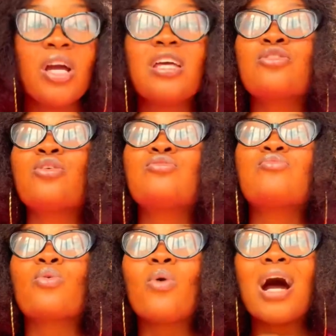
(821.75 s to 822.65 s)
it's going to
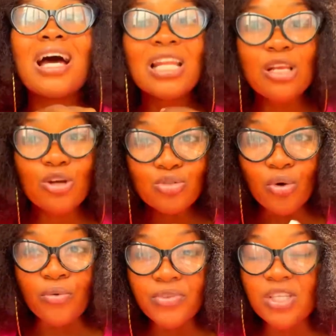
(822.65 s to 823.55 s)
require a lot
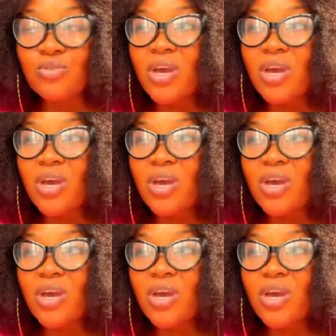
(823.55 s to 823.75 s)
of things.